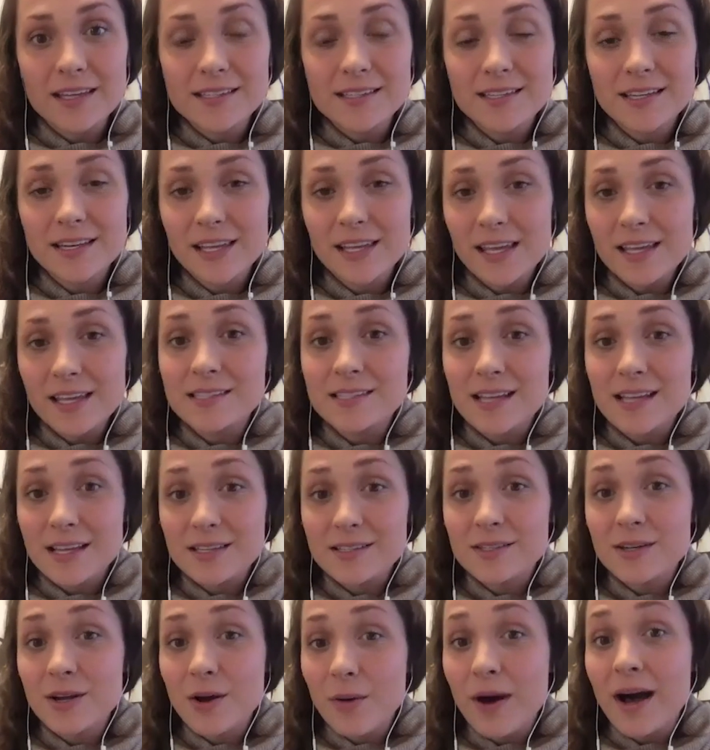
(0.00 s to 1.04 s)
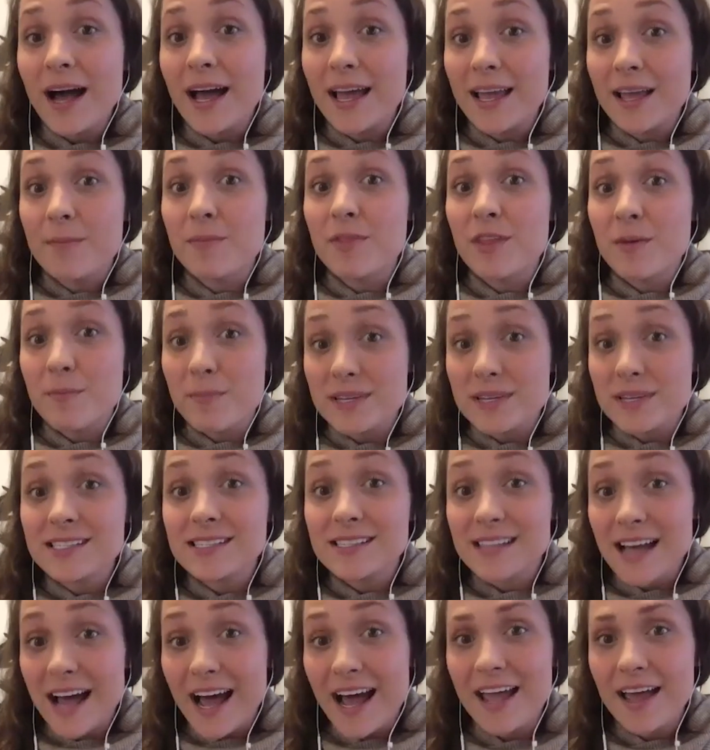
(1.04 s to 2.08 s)
And he says, No, I am the
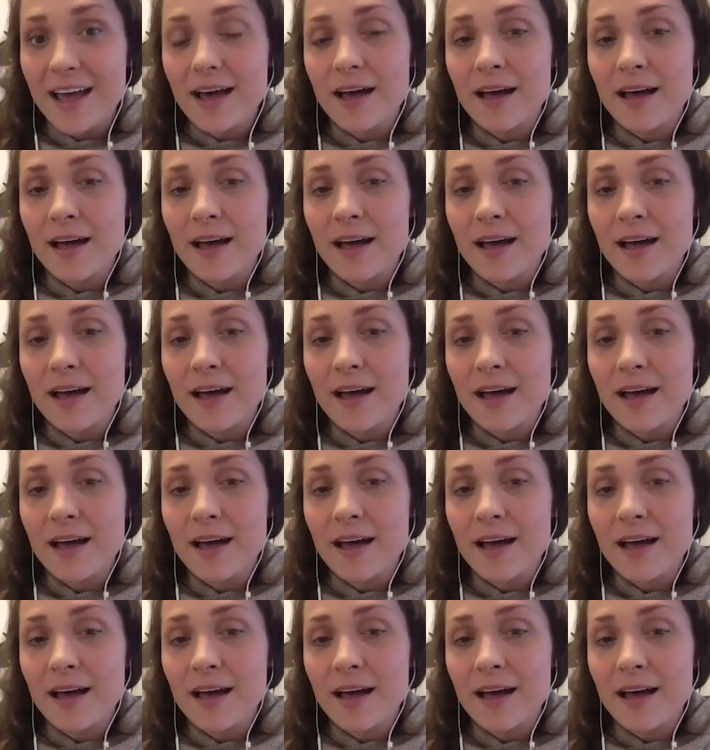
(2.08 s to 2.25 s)
Messiah.